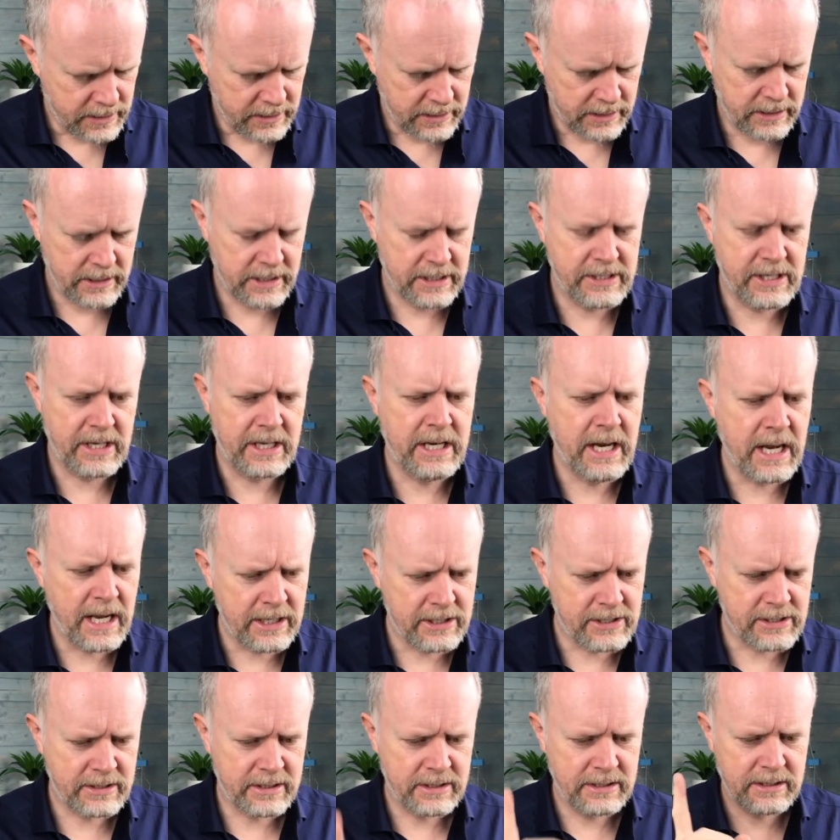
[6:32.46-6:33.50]
They said,
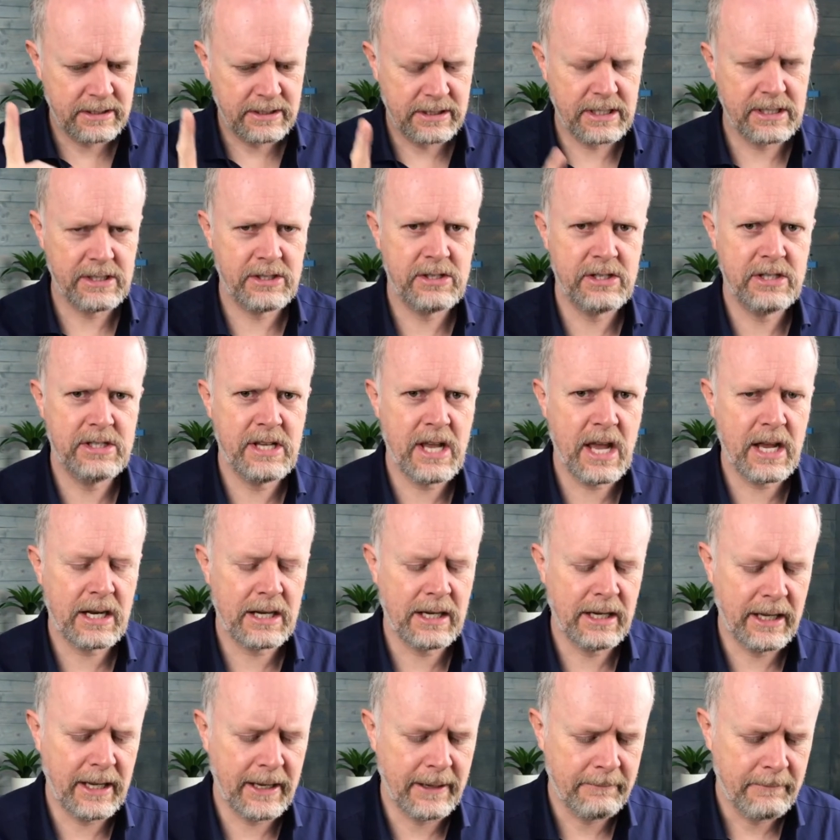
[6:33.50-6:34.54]
yes, that's
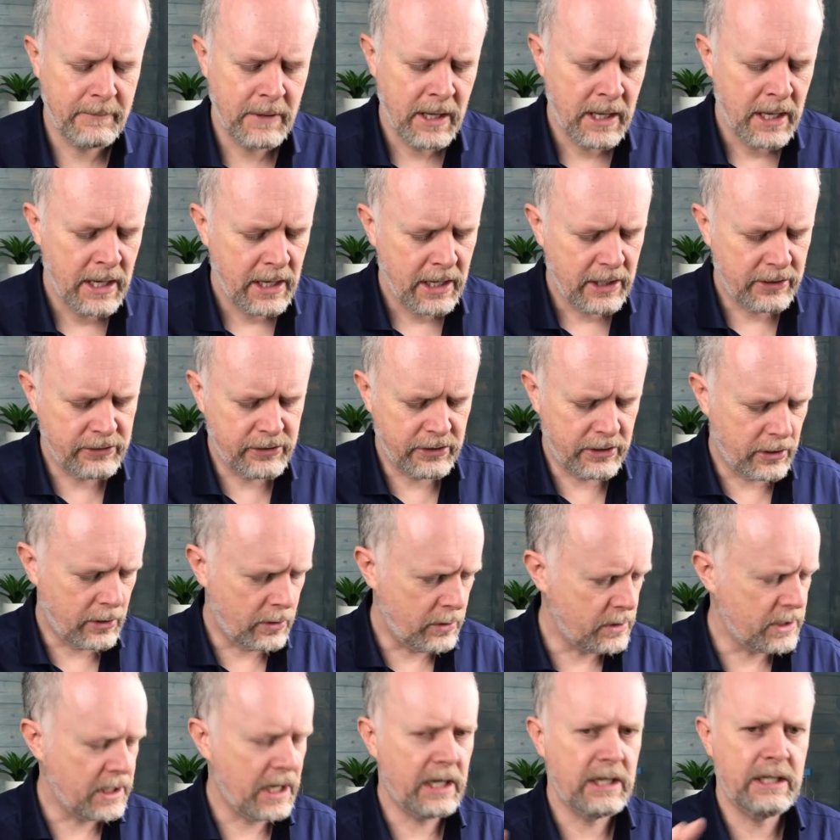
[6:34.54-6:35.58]
exactly it. I said, oh,
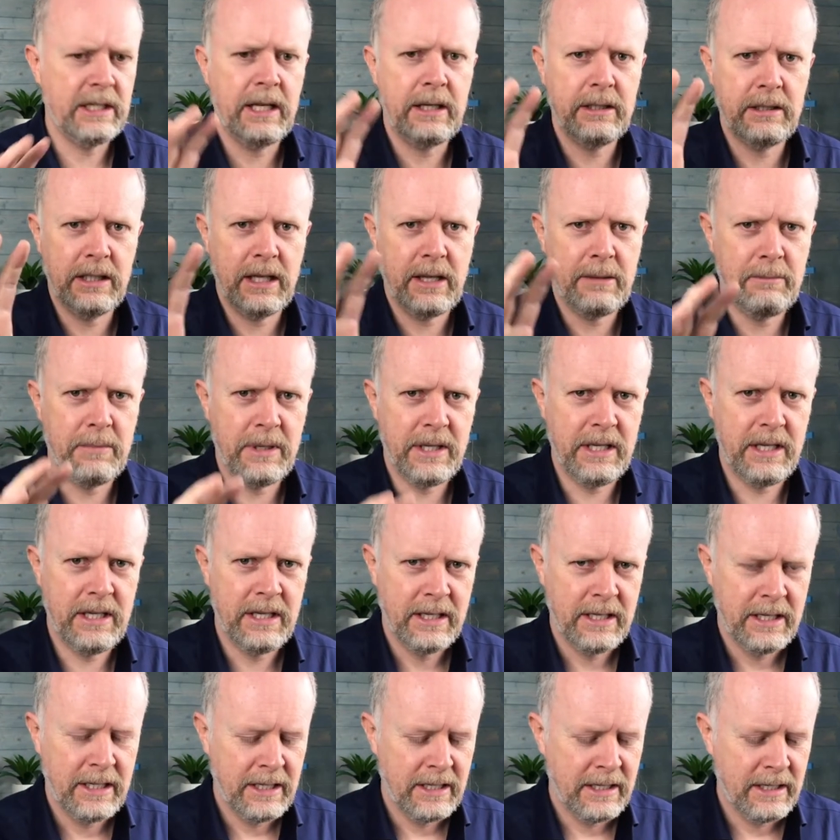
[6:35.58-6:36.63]
okay, let me,
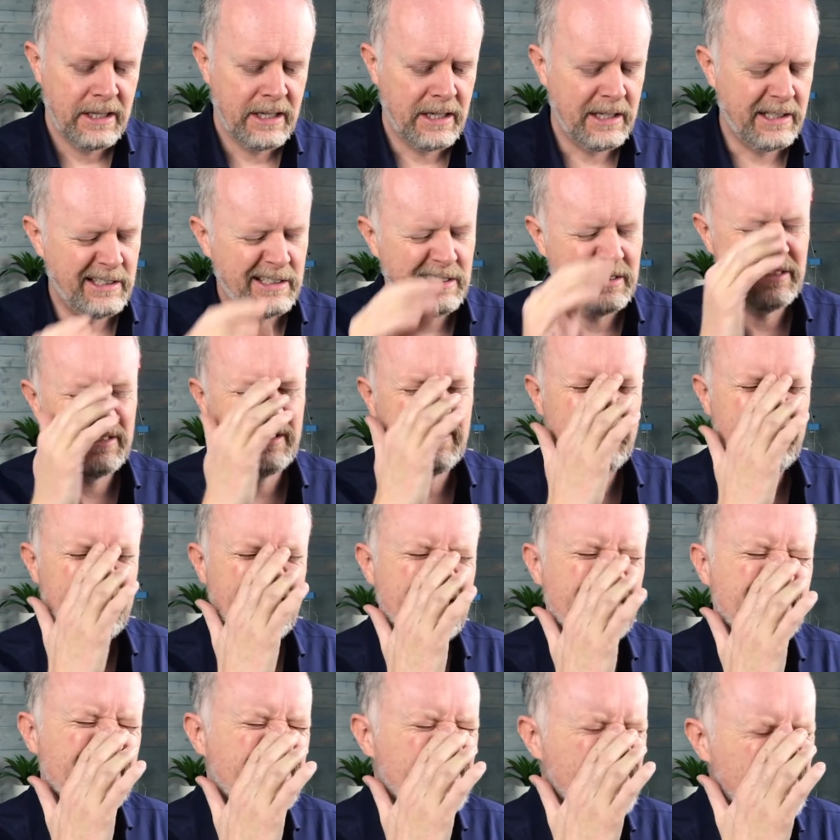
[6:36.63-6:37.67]
and
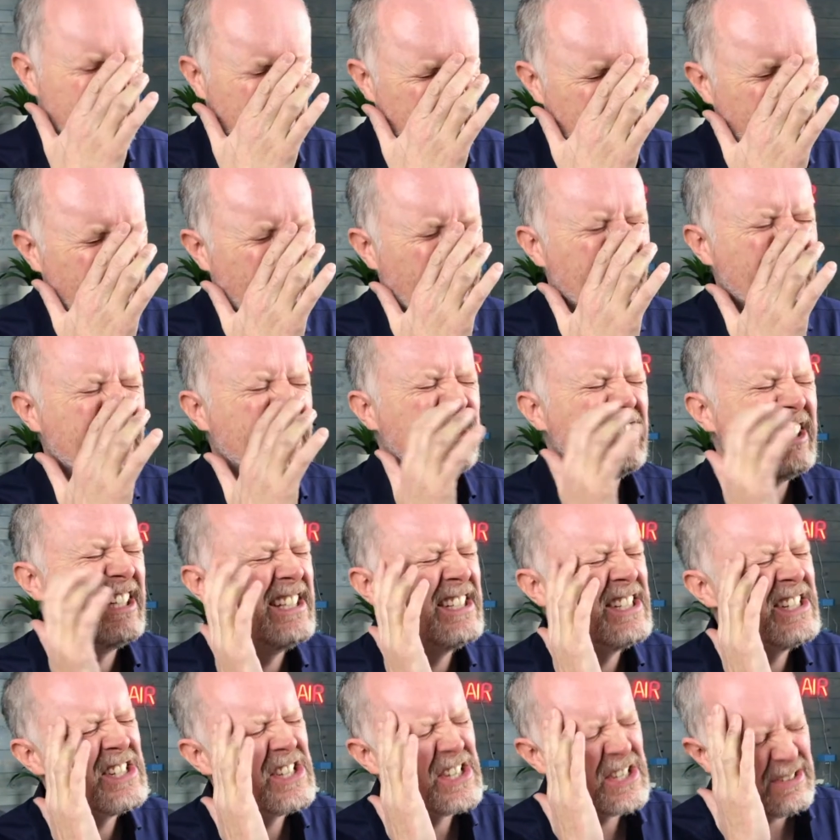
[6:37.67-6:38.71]
I
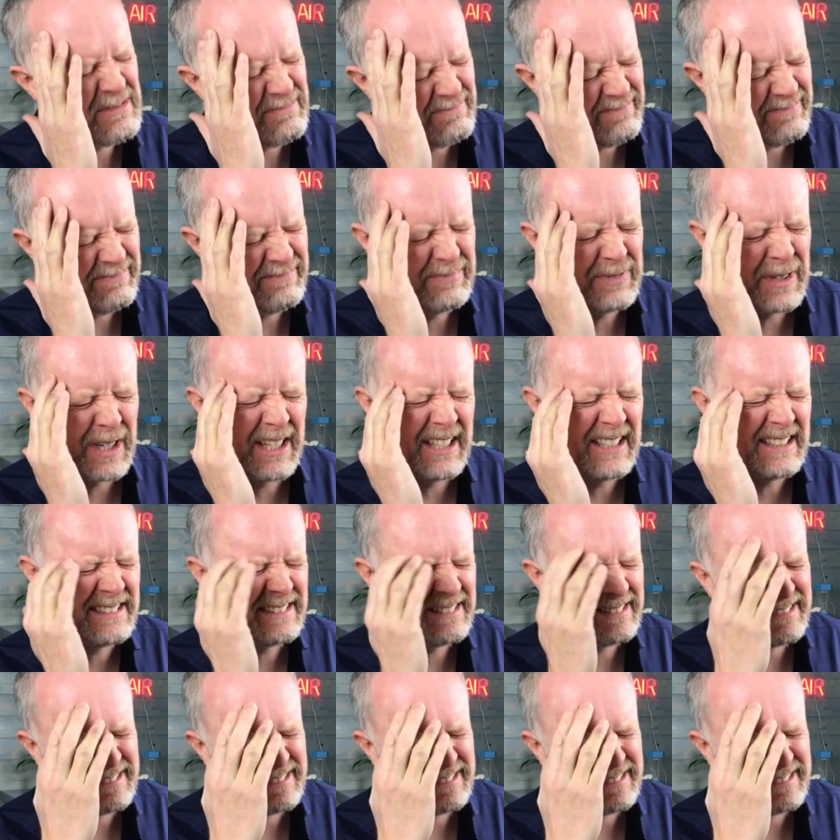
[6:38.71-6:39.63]
cringe, but